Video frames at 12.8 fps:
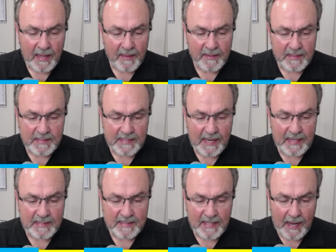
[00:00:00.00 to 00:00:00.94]
This
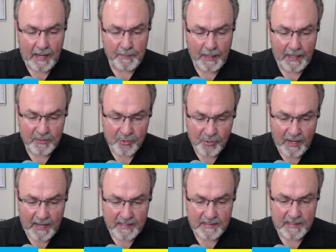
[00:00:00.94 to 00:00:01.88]
takes time and
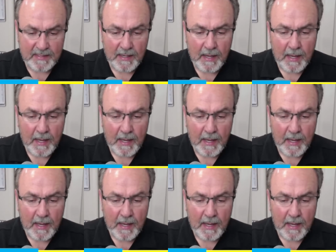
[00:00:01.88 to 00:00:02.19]
trust.